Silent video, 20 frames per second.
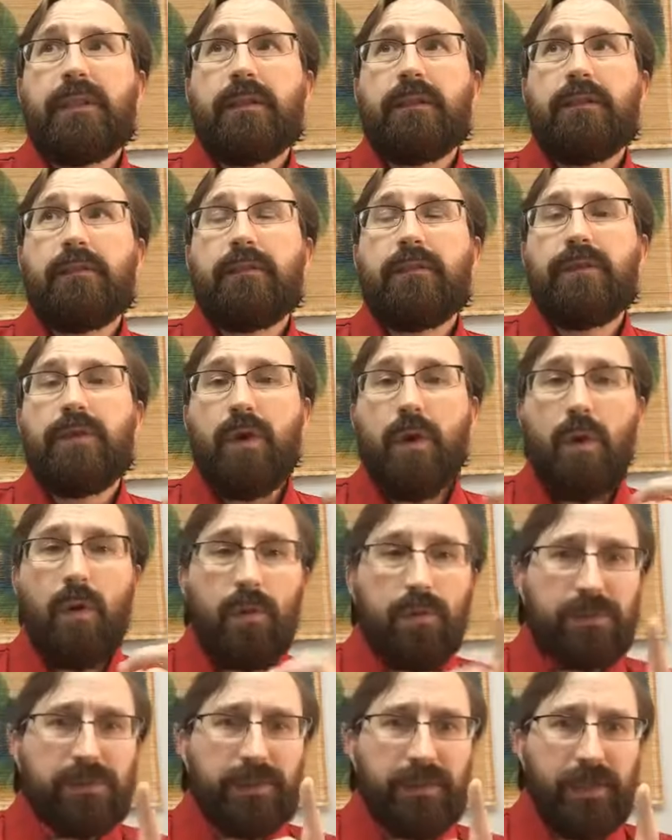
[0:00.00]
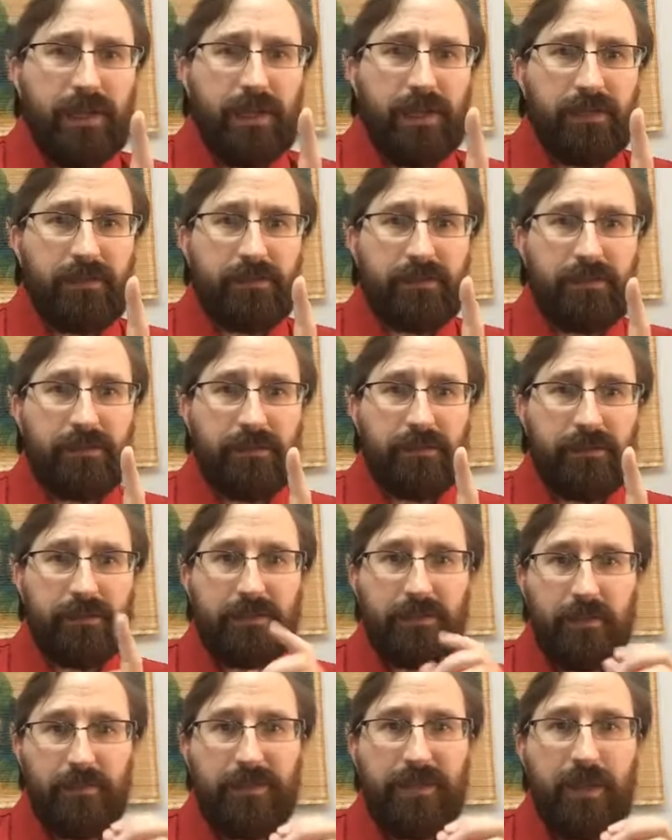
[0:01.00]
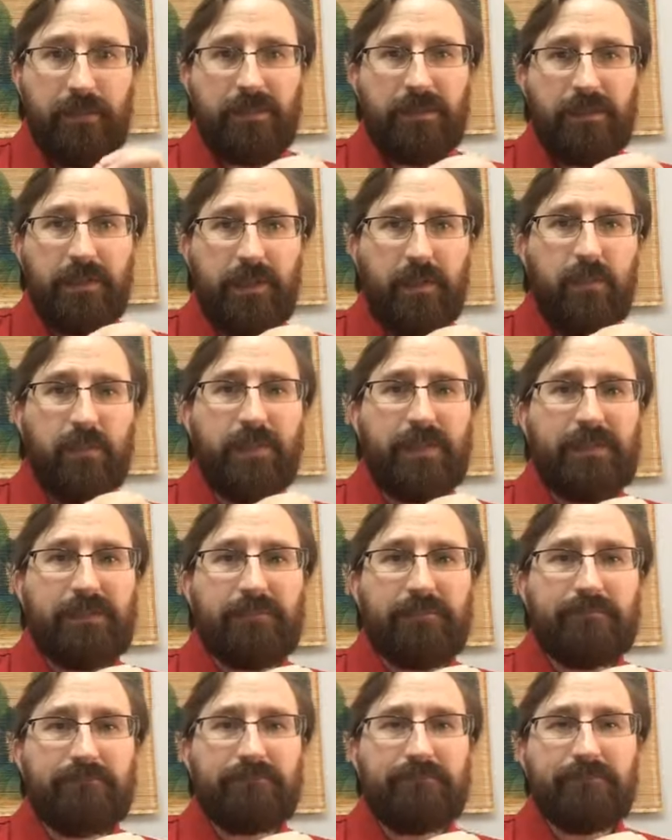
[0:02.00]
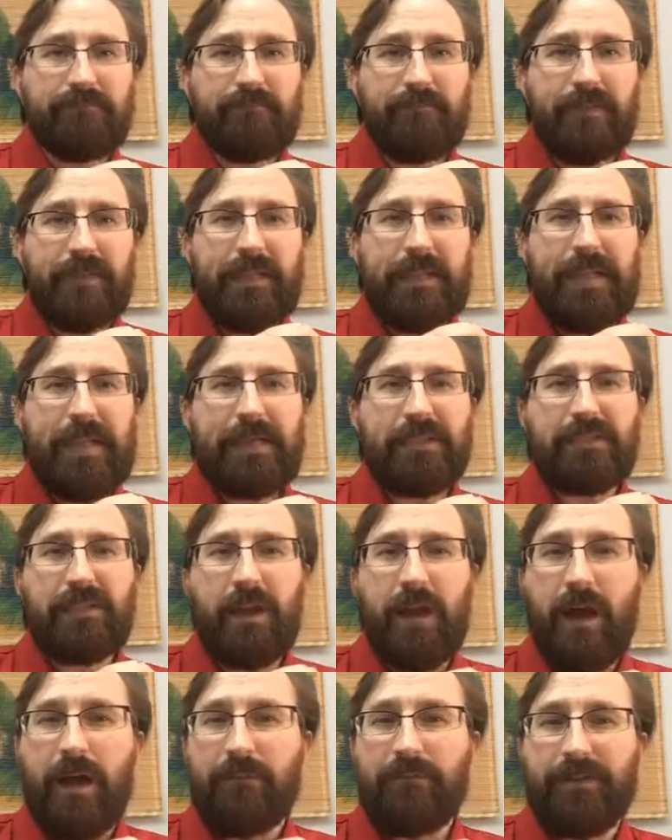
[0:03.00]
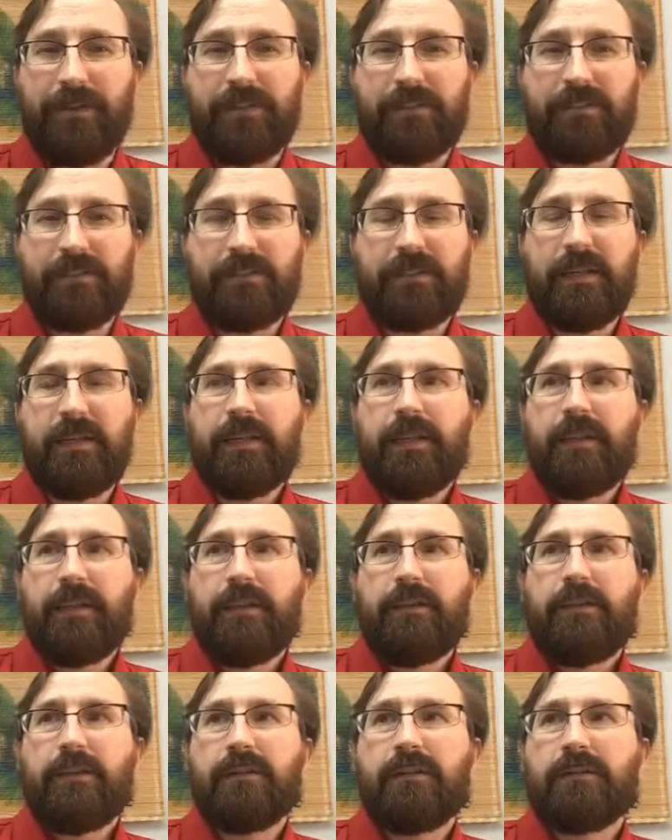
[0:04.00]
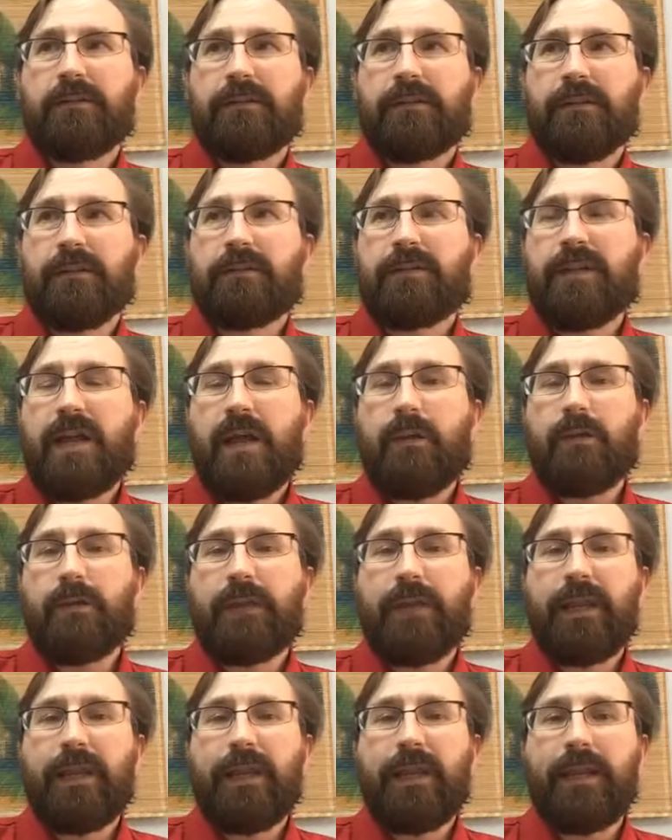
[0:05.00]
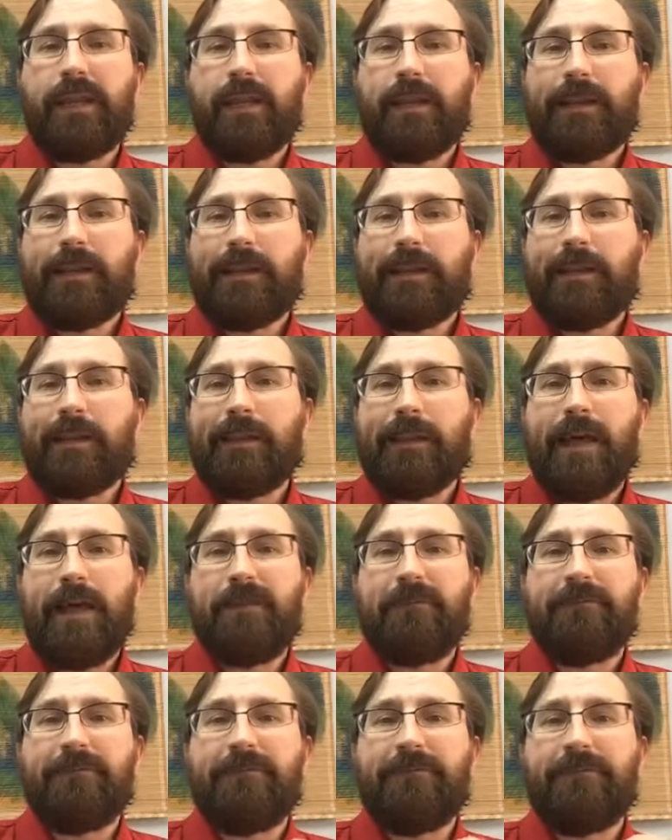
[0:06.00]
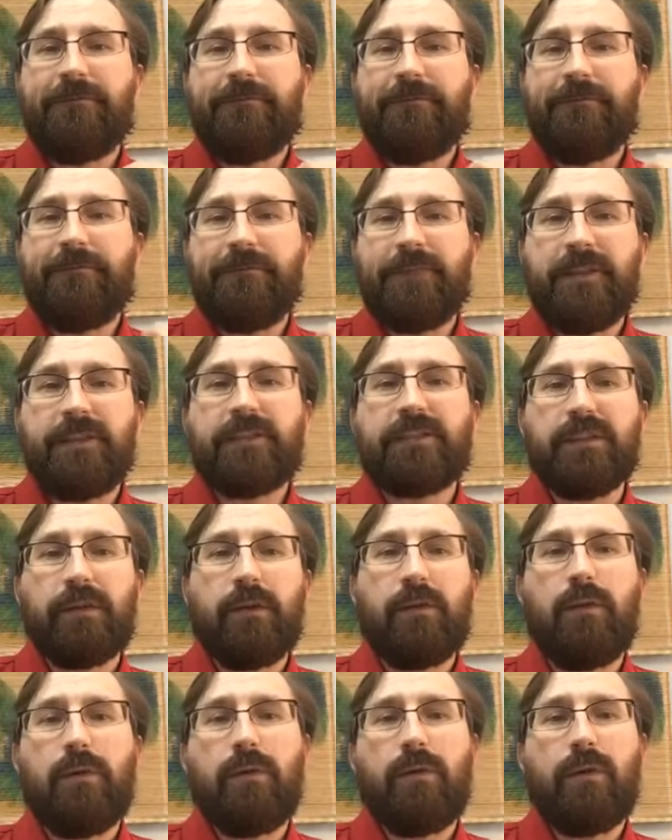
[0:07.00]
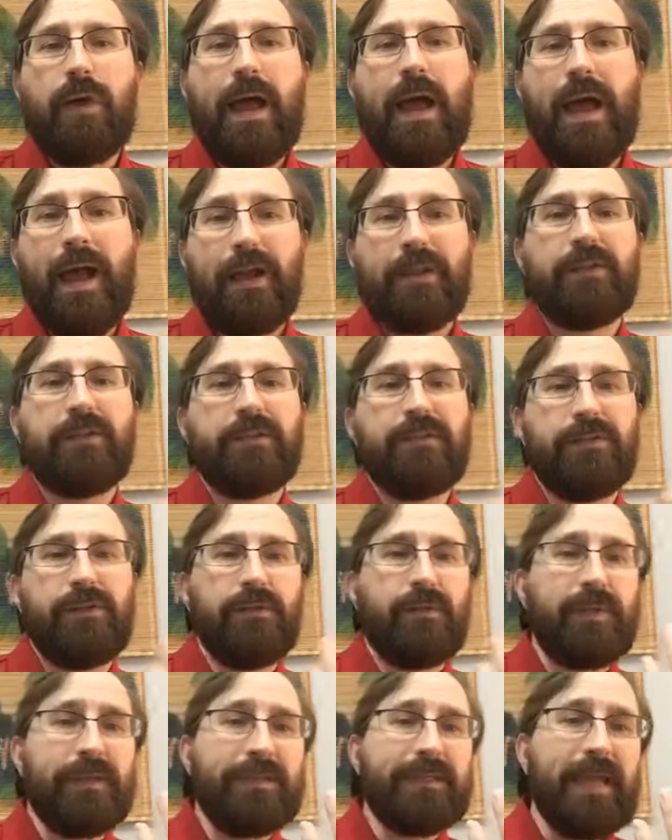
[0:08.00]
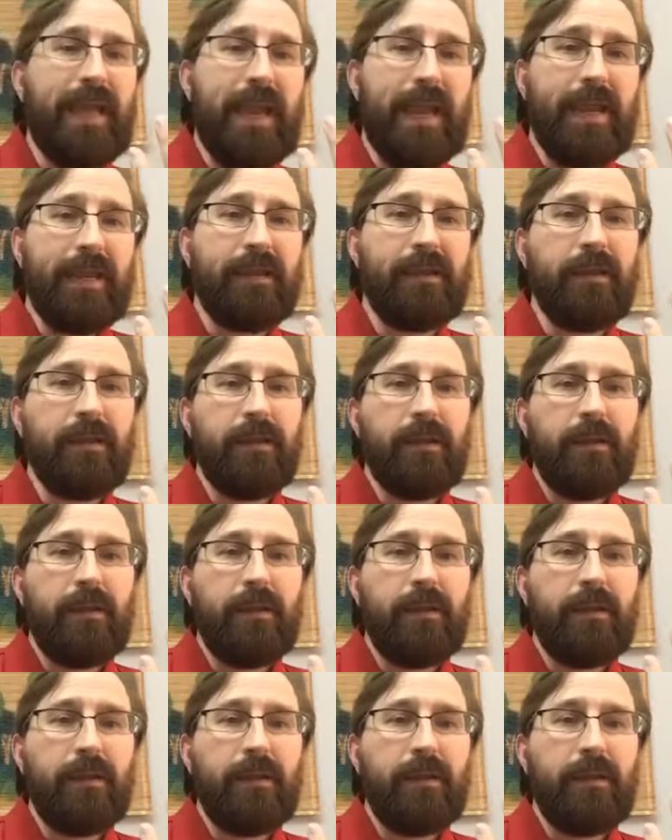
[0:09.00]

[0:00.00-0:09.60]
those things are sometimes a little bit less obvious. There's not really a lot of physical actions you can take